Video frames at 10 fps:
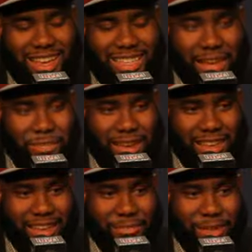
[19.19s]
So I picked
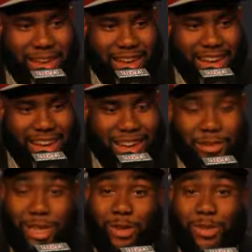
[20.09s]
it up, and it
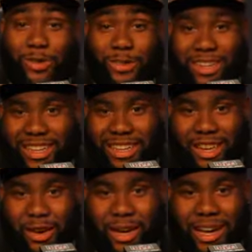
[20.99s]
was Coach Gruden, you
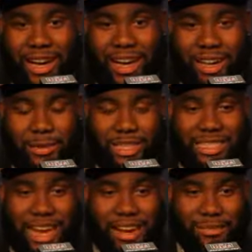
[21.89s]
know, and it was
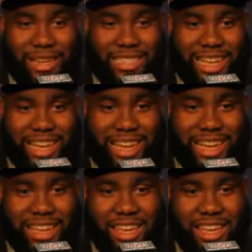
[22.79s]
exciting because I